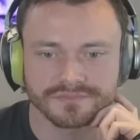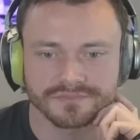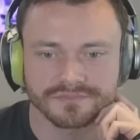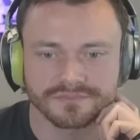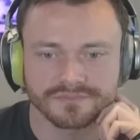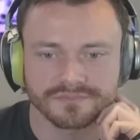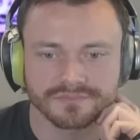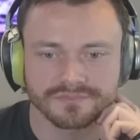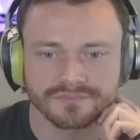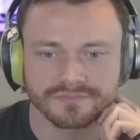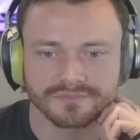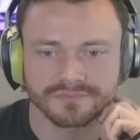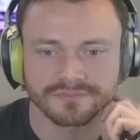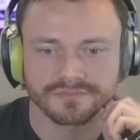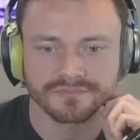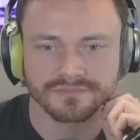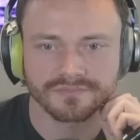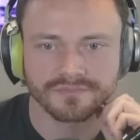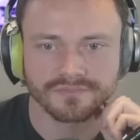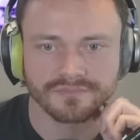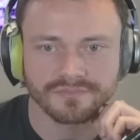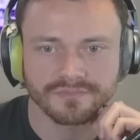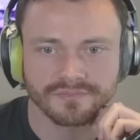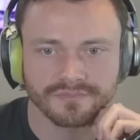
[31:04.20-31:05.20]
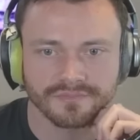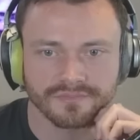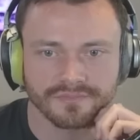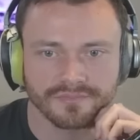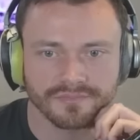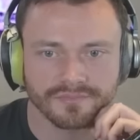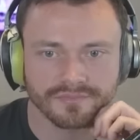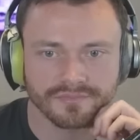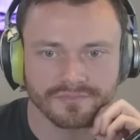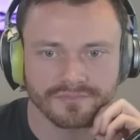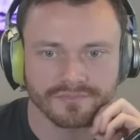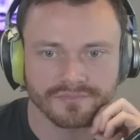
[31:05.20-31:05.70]

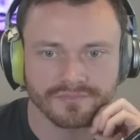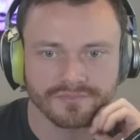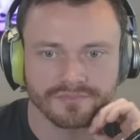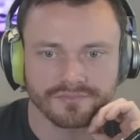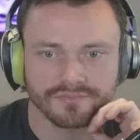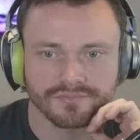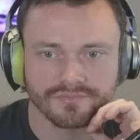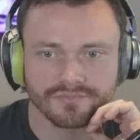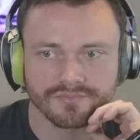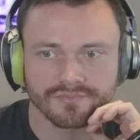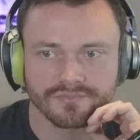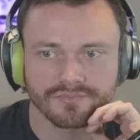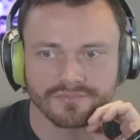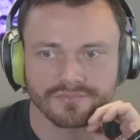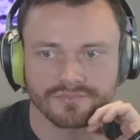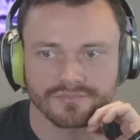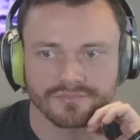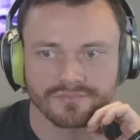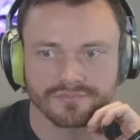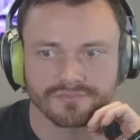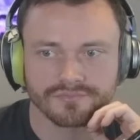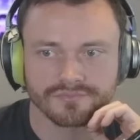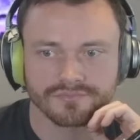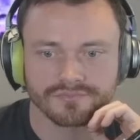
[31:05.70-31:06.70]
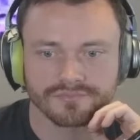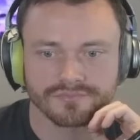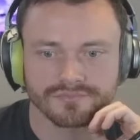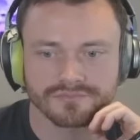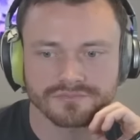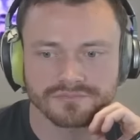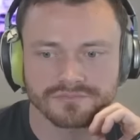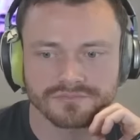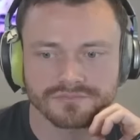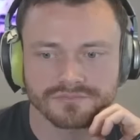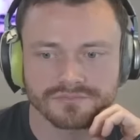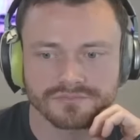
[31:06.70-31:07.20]

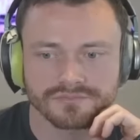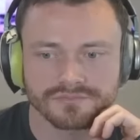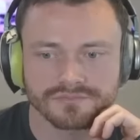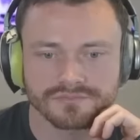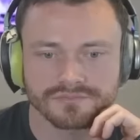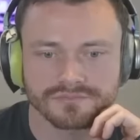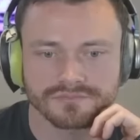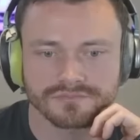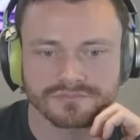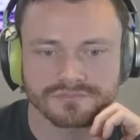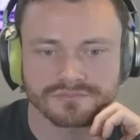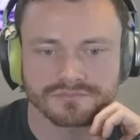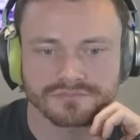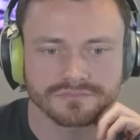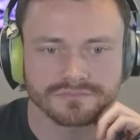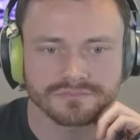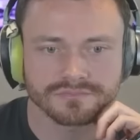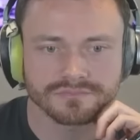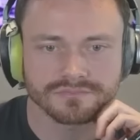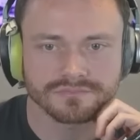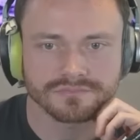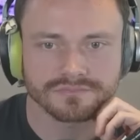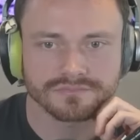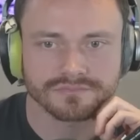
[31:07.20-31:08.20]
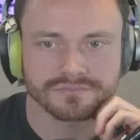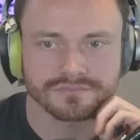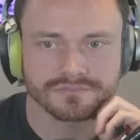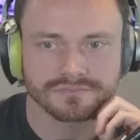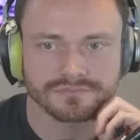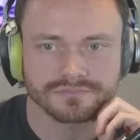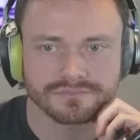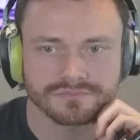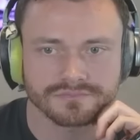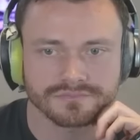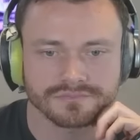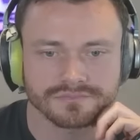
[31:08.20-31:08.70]

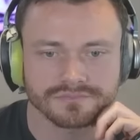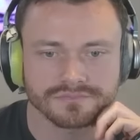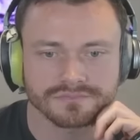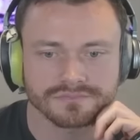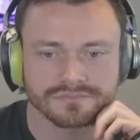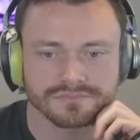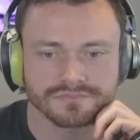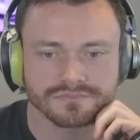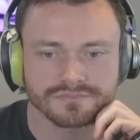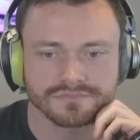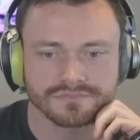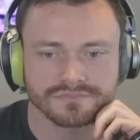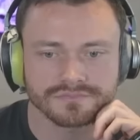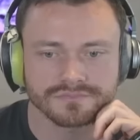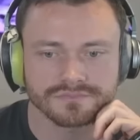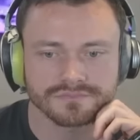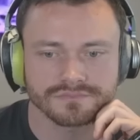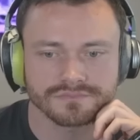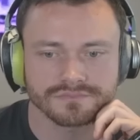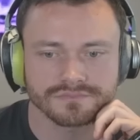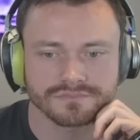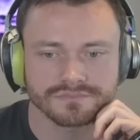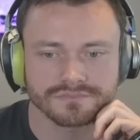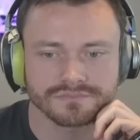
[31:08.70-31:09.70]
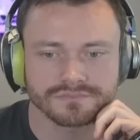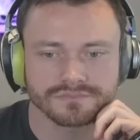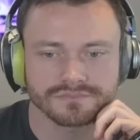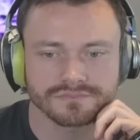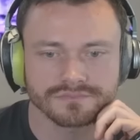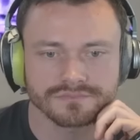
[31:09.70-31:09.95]
Nobody speaks.